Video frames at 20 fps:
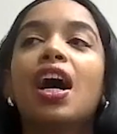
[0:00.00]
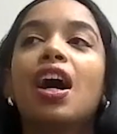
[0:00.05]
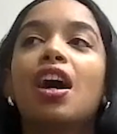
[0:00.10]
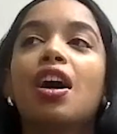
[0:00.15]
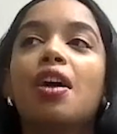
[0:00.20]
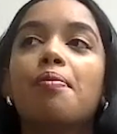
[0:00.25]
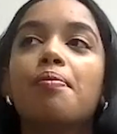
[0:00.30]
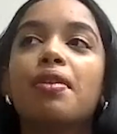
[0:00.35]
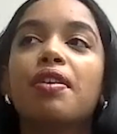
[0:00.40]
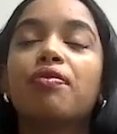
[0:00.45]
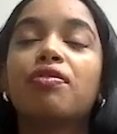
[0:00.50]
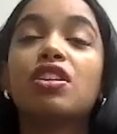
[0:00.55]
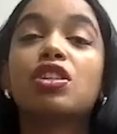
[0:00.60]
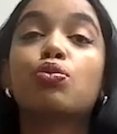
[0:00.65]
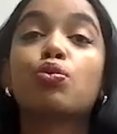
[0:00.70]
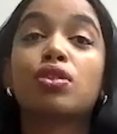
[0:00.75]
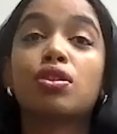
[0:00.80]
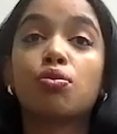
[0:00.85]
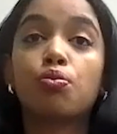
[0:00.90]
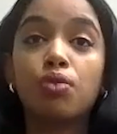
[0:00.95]
If
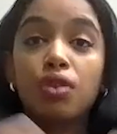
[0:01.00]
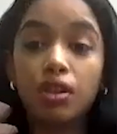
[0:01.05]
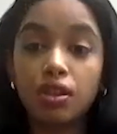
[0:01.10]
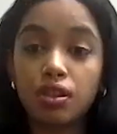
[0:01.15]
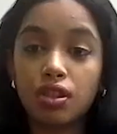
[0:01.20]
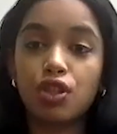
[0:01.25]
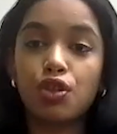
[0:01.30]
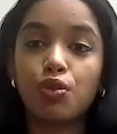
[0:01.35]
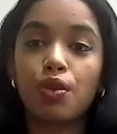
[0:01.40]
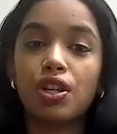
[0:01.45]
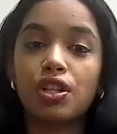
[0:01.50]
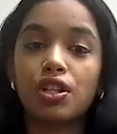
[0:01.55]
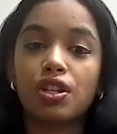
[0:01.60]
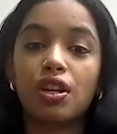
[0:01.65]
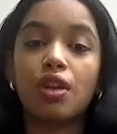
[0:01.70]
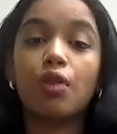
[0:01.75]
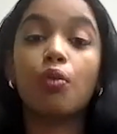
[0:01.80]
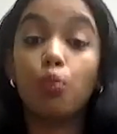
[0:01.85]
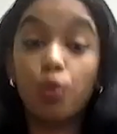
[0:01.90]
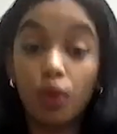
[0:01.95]
this was the real
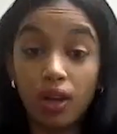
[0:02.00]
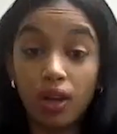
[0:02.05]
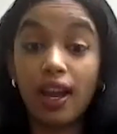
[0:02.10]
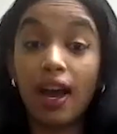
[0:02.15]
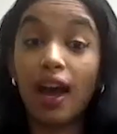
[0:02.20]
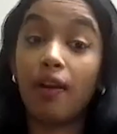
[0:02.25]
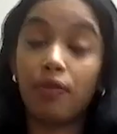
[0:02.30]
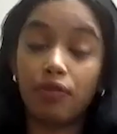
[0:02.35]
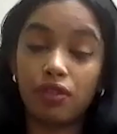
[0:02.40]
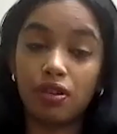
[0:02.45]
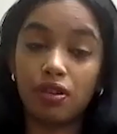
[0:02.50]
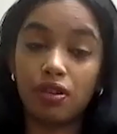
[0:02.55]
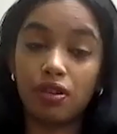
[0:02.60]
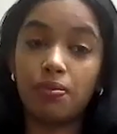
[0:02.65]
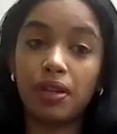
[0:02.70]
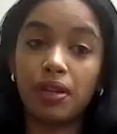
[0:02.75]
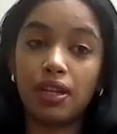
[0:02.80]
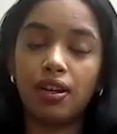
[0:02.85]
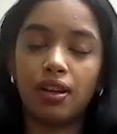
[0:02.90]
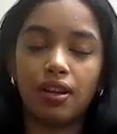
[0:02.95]
situation, it would have
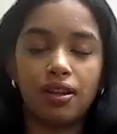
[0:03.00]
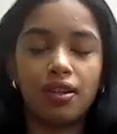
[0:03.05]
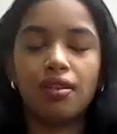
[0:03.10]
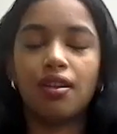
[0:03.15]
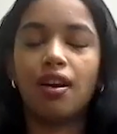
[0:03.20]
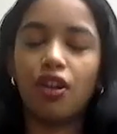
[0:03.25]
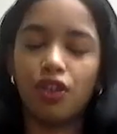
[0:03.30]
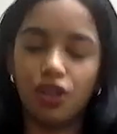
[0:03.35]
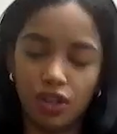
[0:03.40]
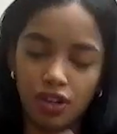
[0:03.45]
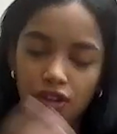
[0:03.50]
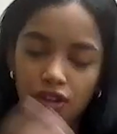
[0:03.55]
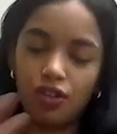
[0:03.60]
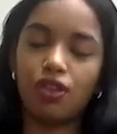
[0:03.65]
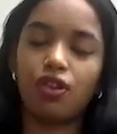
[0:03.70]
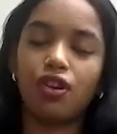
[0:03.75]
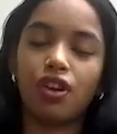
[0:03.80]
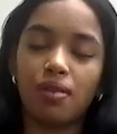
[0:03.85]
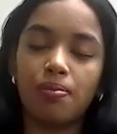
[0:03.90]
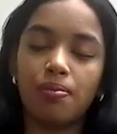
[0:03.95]
to be done
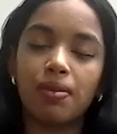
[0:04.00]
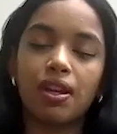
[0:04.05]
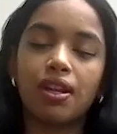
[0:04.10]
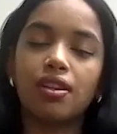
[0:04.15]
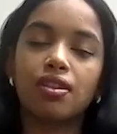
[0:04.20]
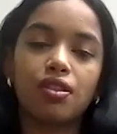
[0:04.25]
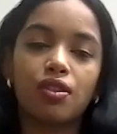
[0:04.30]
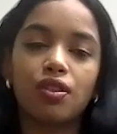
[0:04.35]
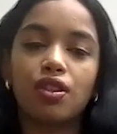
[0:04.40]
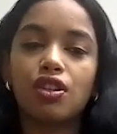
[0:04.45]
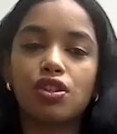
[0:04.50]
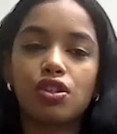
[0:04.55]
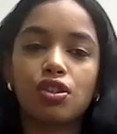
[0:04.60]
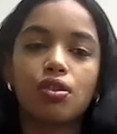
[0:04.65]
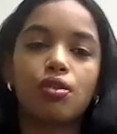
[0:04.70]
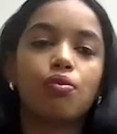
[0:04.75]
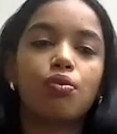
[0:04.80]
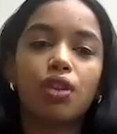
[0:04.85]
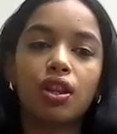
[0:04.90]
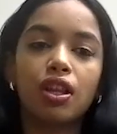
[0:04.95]
under 30 minutes. So
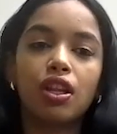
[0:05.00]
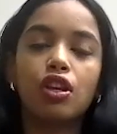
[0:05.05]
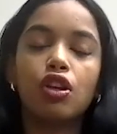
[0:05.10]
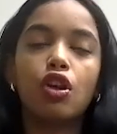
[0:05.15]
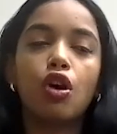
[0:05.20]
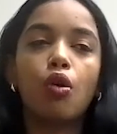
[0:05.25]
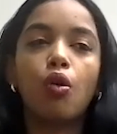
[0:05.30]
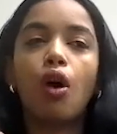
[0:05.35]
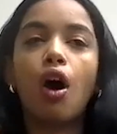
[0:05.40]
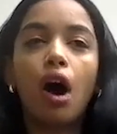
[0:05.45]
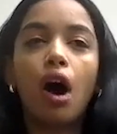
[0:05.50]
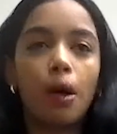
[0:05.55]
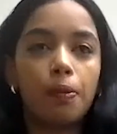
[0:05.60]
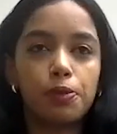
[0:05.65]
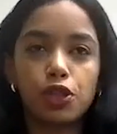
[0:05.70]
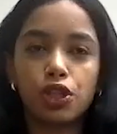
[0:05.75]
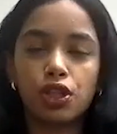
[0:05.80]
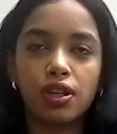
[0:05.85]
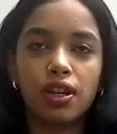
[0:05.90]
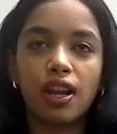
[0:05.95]
there's really no
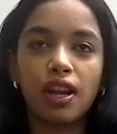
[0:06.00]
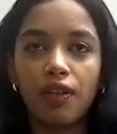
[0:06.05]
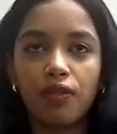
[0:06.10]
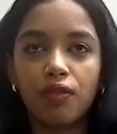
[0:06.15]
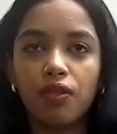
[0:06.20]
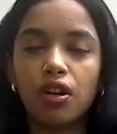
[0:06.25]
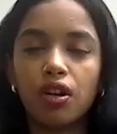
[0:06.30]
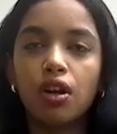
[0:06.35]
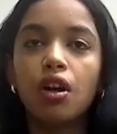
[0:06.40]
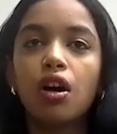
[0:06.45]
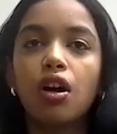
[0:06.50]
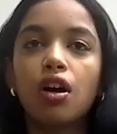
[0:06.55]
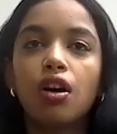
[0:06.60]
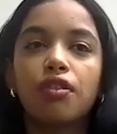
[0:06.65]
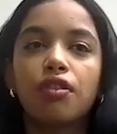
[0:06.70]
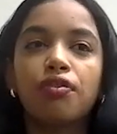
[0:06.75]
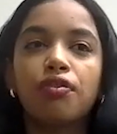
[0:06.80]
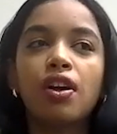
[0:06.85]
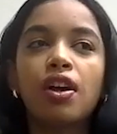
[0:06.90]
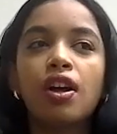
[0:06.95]
option ever
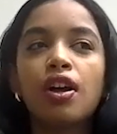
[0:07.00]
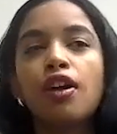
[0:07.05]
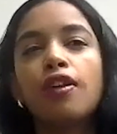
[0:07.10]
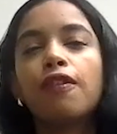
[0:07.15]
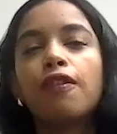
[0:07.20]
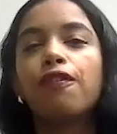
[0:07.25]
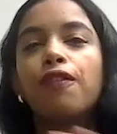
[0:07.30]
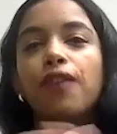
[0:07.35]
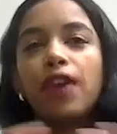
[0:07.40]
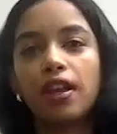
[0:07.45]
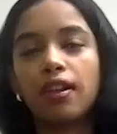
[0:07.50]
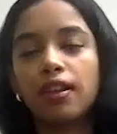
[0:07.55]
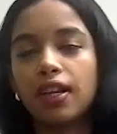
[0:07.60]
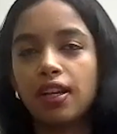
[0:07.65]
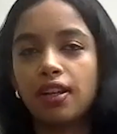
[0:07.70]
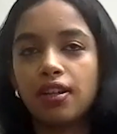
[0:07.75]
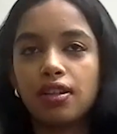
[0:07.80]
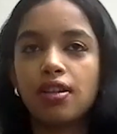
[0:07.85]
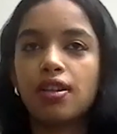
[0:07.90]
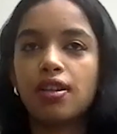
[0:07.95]
of
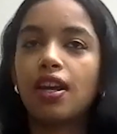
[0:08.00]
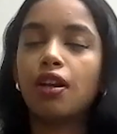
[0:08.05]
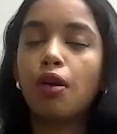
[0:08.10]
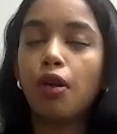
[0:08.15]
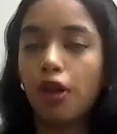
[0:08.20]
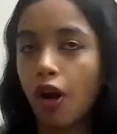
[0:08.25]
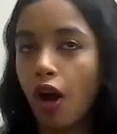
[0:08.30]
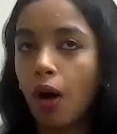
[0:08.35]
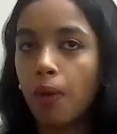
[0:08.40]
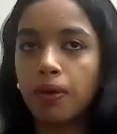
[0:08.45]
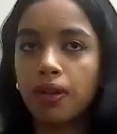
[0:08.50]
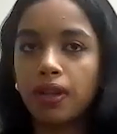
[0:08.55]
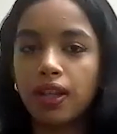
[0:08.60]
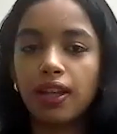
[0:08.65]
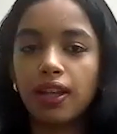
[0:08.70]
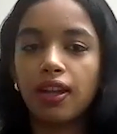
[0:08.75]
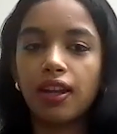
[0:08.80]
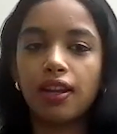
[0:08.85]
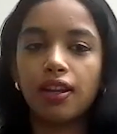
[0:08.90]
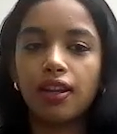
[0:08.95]
failing an
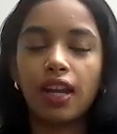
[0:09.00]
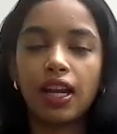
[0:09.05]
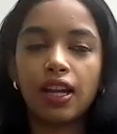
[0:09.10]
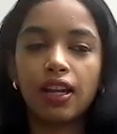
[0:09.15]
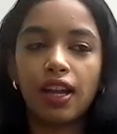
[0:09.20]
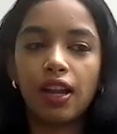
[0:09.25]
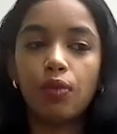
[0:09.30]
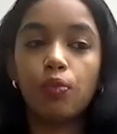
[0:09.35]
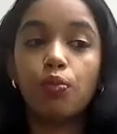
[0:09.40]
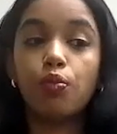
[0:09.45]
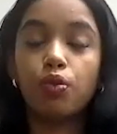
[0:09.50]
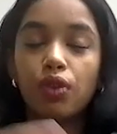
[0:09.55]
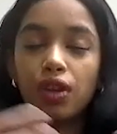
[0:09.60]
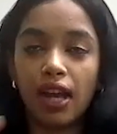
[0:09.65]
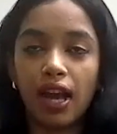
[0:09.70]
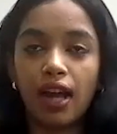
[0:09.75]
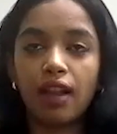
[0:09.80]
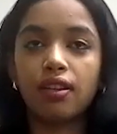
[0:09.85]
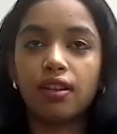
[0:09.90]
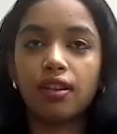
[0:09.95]
anomaly in a
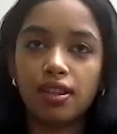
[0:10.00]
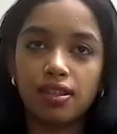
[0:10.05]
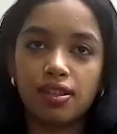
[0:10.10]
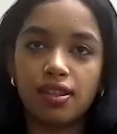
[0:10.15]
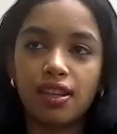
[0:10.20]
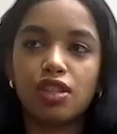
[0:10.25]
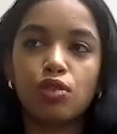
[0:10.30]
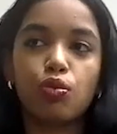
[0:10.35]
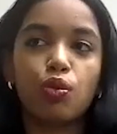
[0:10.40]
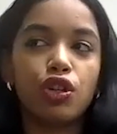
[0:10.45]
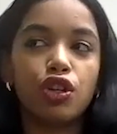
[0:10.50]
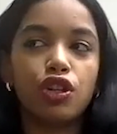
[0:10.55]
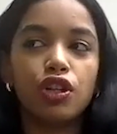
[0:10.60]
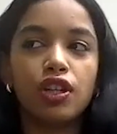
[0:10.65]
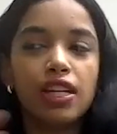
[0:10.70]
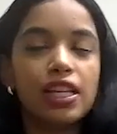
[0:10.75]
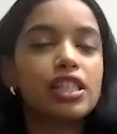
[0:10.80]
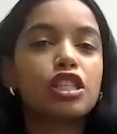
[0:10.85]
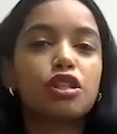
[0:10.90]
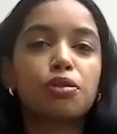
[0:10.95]
reality sense. When
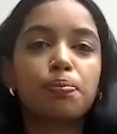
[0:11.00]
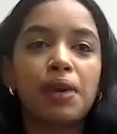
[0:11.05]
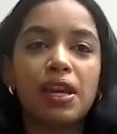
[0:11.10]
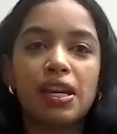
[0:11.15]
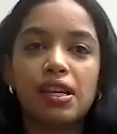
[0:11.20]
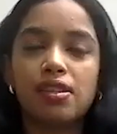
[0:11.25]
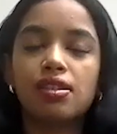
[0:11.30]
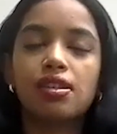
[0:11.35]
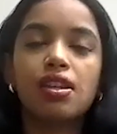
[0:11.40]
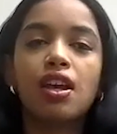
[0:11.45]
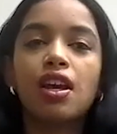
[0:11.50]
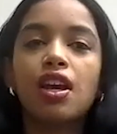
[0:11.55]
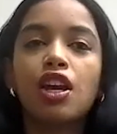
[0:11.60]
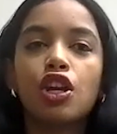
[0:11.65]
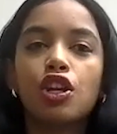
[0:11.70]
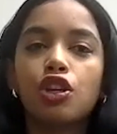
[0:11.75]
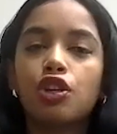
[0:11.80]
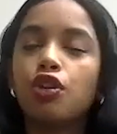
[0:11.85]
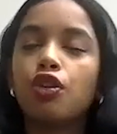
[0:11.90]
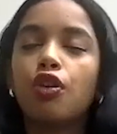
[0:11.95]
you're in space,
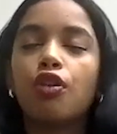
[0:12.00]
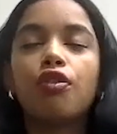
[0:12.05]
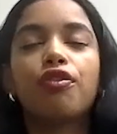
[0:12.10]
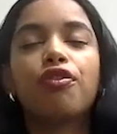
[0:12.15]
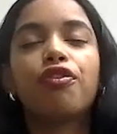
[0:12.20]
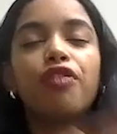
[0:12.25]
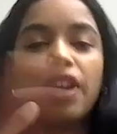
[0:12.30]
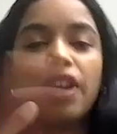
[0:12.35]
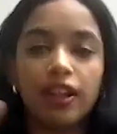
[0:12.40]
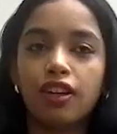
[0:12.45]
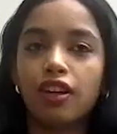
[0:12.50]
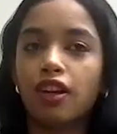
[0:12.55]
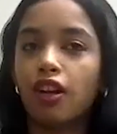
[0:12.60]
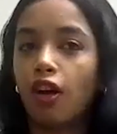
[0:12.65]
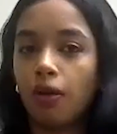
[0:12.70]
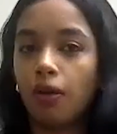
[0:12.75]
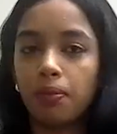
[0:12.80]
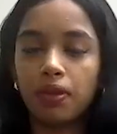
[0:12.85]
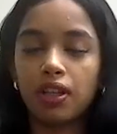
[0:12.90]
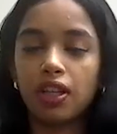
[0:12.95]
you don't fail an
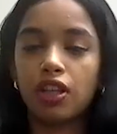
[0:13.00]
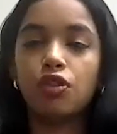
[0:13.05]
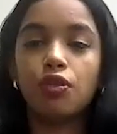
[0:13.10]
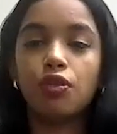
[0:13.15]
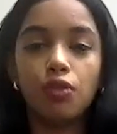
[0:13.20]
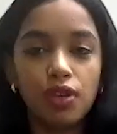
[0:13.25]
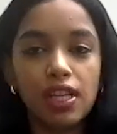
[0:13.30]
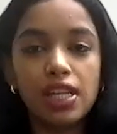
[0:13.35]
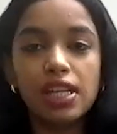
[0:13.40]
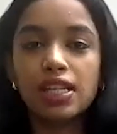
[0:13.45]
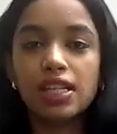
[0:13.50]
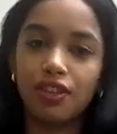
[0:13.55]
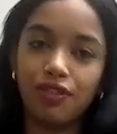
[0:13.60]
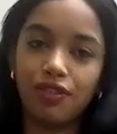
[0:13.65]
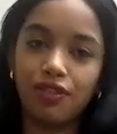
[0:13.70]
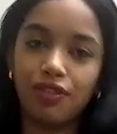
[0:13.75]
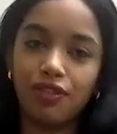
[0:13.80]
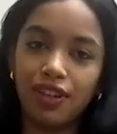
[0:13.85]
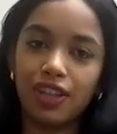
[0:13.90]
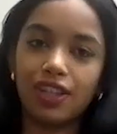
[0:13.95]
anomaly, you need
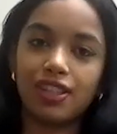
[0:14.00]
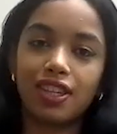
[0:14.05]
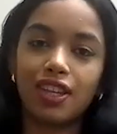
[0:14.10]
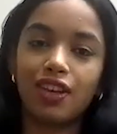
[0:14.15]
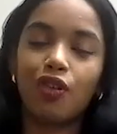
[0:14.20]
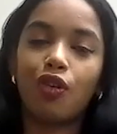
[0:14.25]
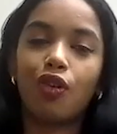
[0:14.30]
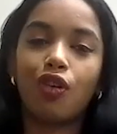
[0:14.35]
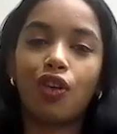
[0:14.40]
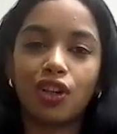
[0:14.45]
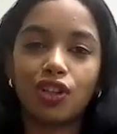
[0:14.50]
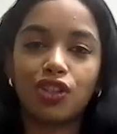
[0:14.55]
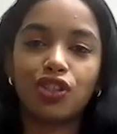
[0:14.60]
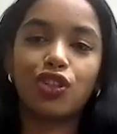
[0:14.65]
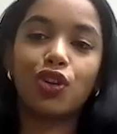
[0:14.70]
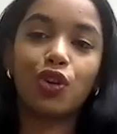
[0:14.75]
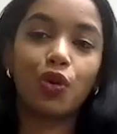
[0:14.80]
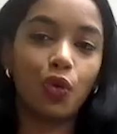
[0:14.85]
to fix it or else